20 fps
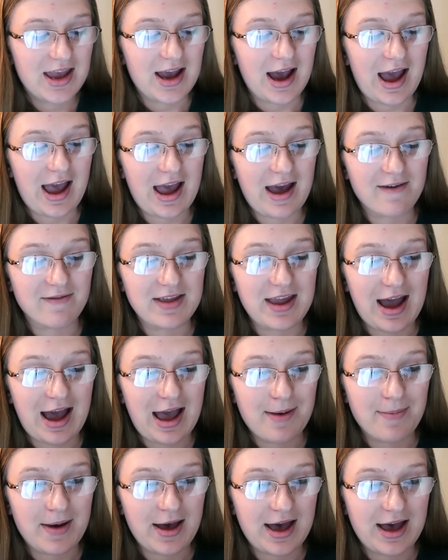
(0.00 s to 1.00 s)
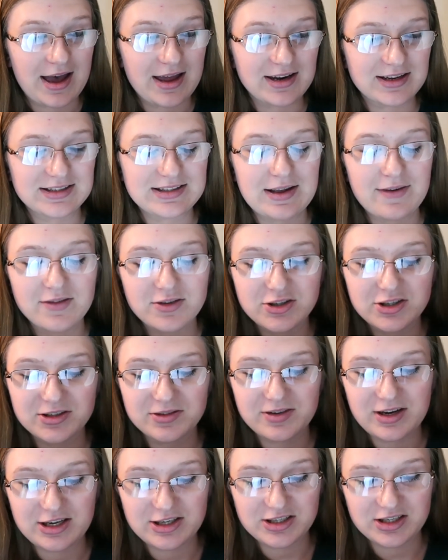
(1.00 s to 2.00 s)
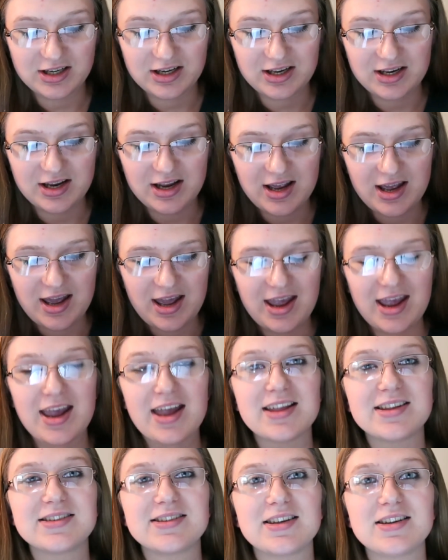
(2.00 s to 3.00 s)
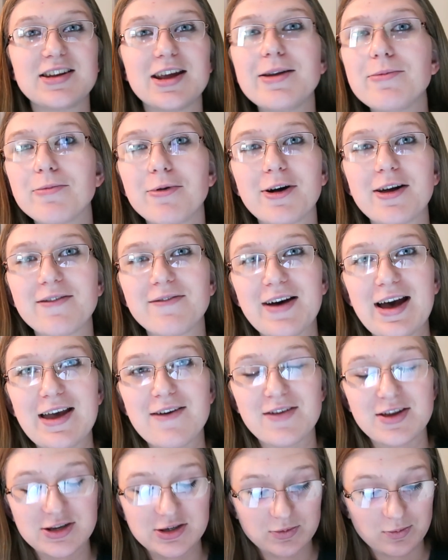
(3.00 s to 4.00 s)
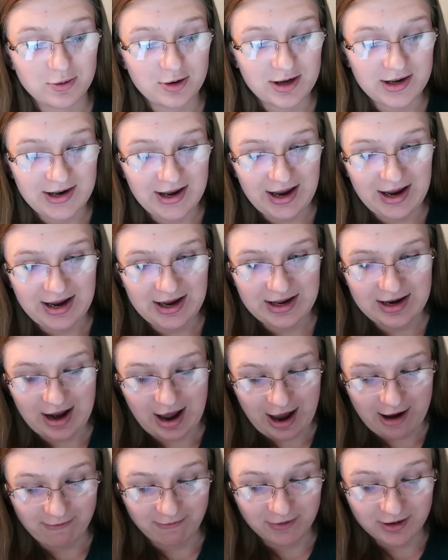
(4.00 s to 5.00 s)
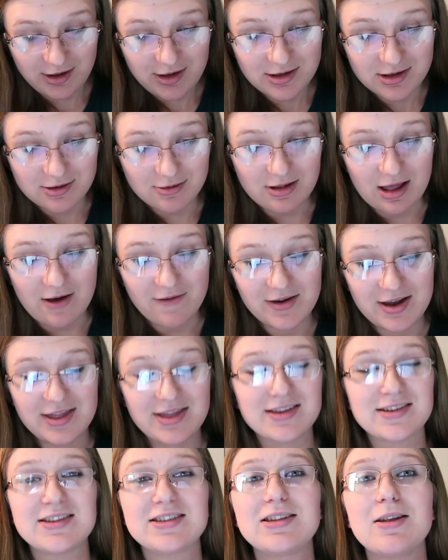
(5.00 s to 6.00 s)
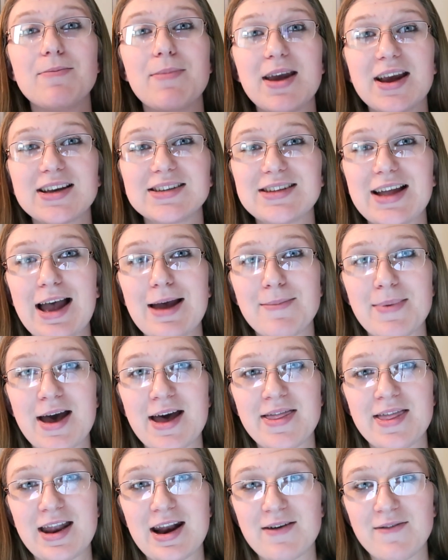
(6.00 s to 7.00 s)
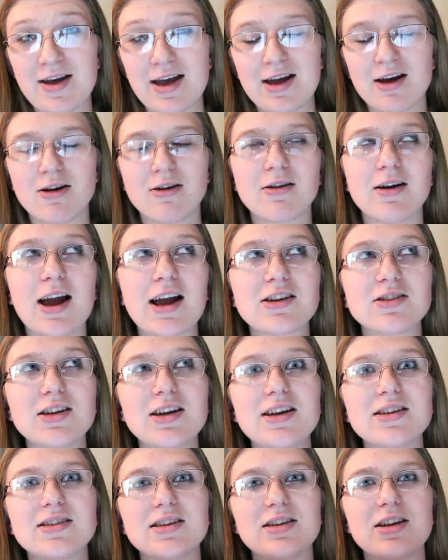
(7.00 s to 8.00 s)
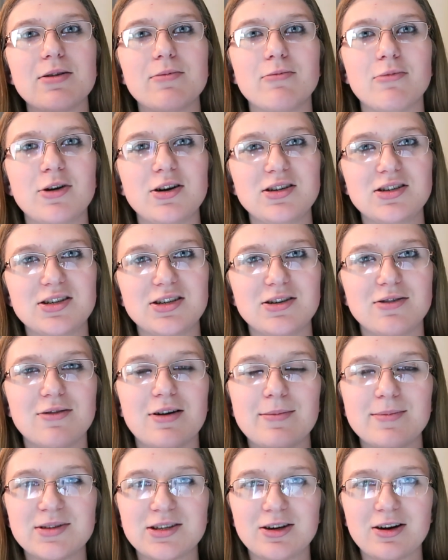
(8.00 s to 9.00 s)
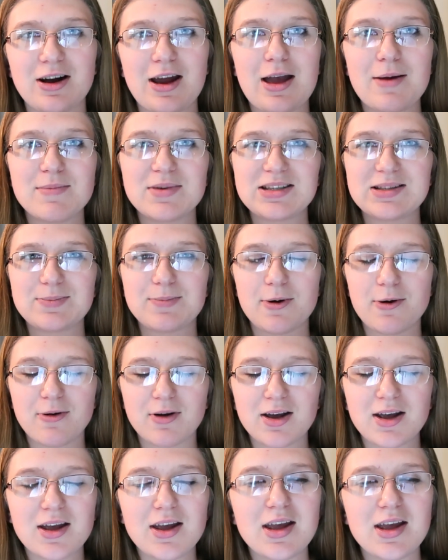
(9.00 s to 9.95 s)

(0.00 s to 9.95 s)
I have the iPad 7th generation. It's the 10.5 inch one, and I really do love it. This is the biggest iPad that I've had, or actually it's a 10.2. I'm sorry, I misspoke.